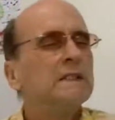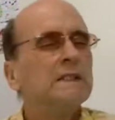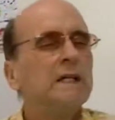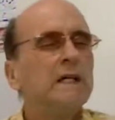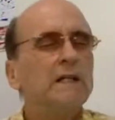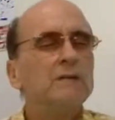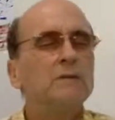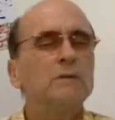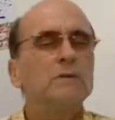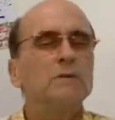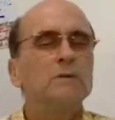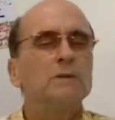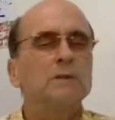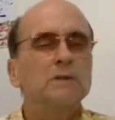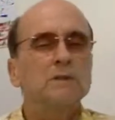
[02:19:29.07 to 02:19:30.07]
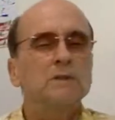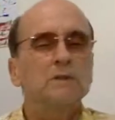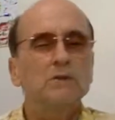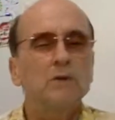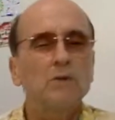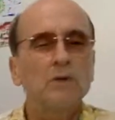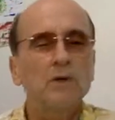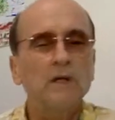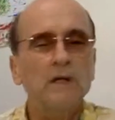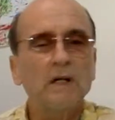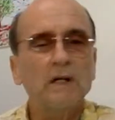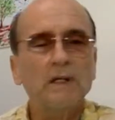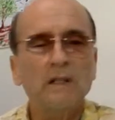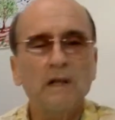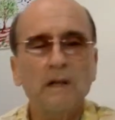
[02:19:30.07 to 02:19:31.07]
and it's so
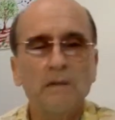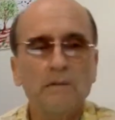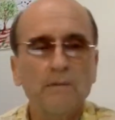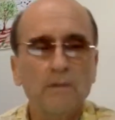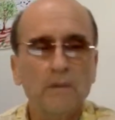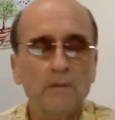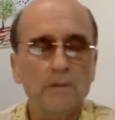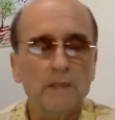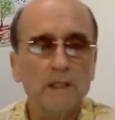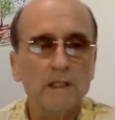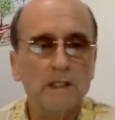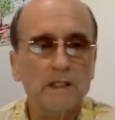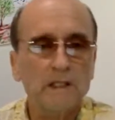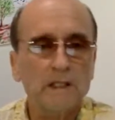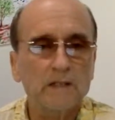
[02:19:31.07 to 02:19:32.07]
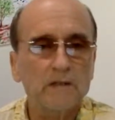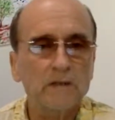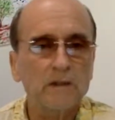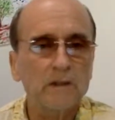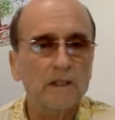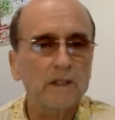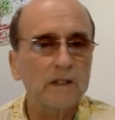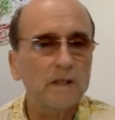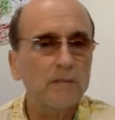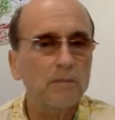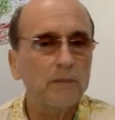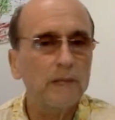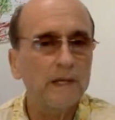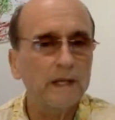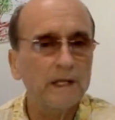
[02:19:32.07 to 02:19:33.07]
uncomfortably electrically
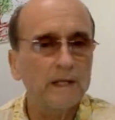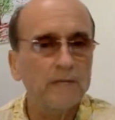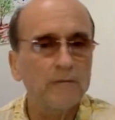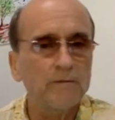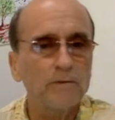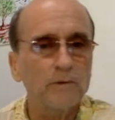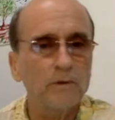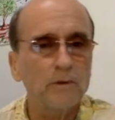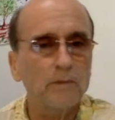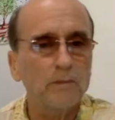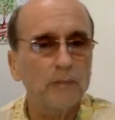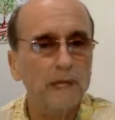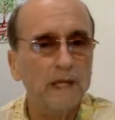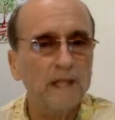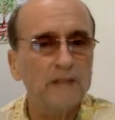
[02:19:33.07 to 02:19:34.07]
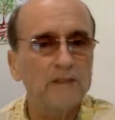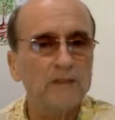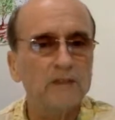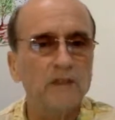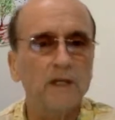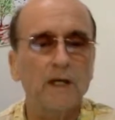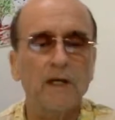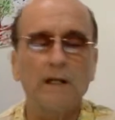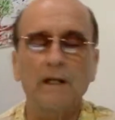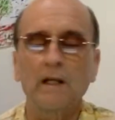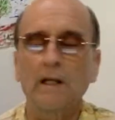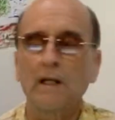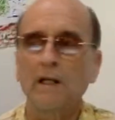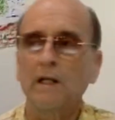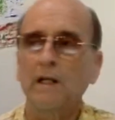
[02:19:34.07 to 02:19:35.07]
painful, pain shot,
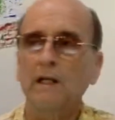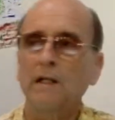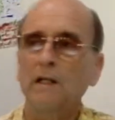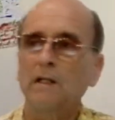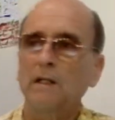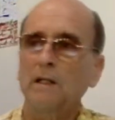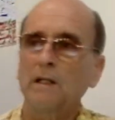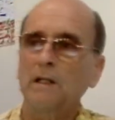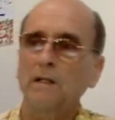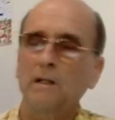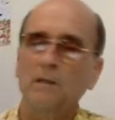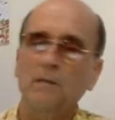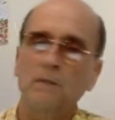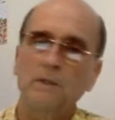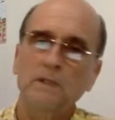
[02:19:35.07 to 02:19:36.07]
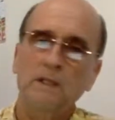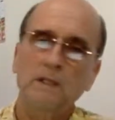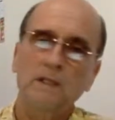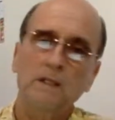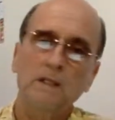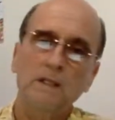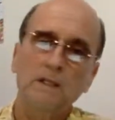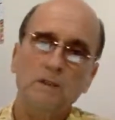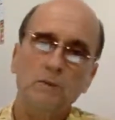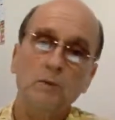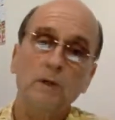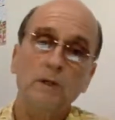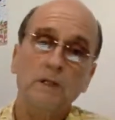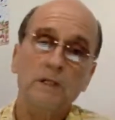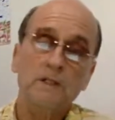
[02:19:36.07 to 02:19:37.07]
and but that's
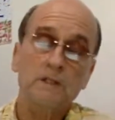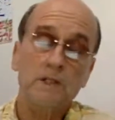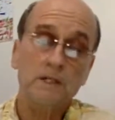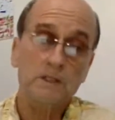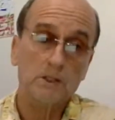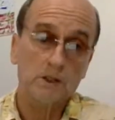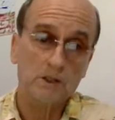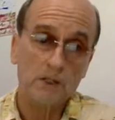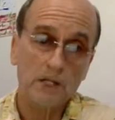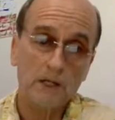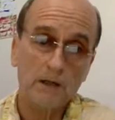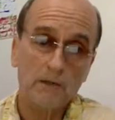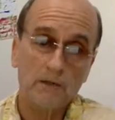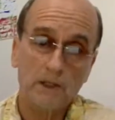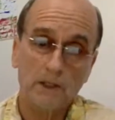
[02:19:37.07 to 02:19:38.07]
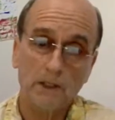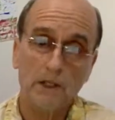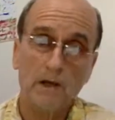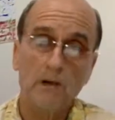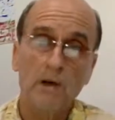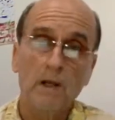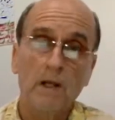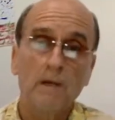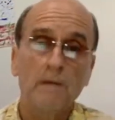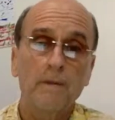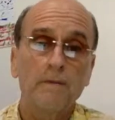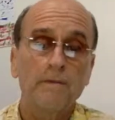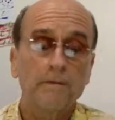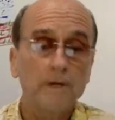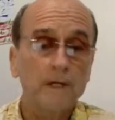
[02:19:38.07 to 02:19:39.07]
where it is. That's the center of it. Now,
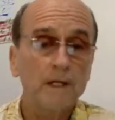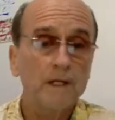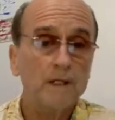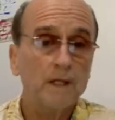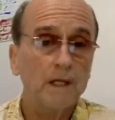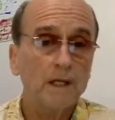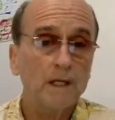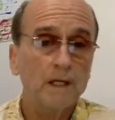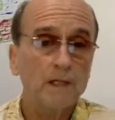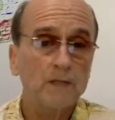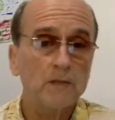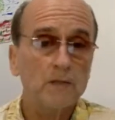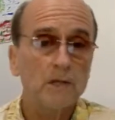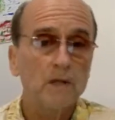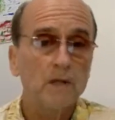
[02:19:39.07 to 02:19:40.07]
the funny thing is,